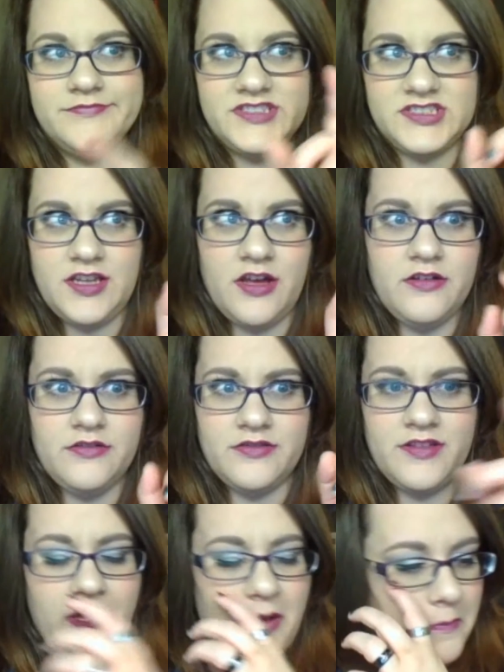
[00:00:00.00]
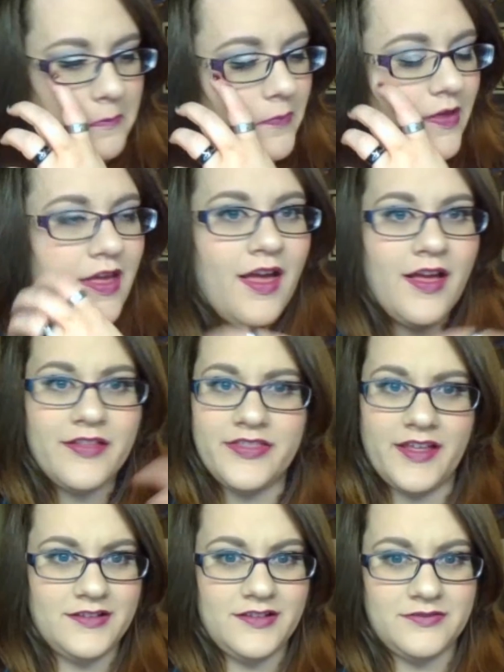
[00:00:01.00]
stuff,
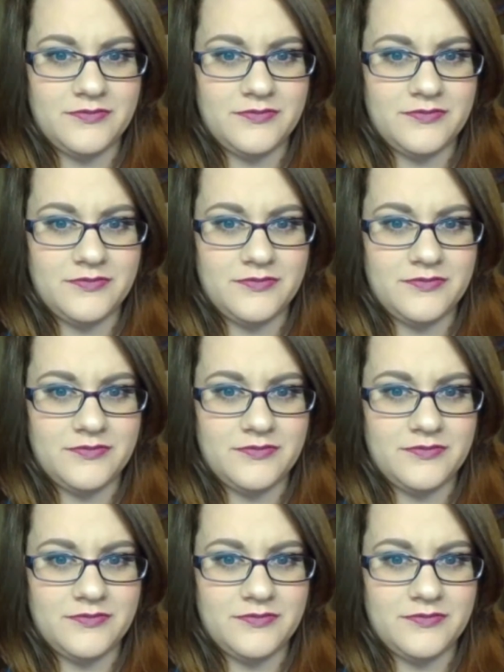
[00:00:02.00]
that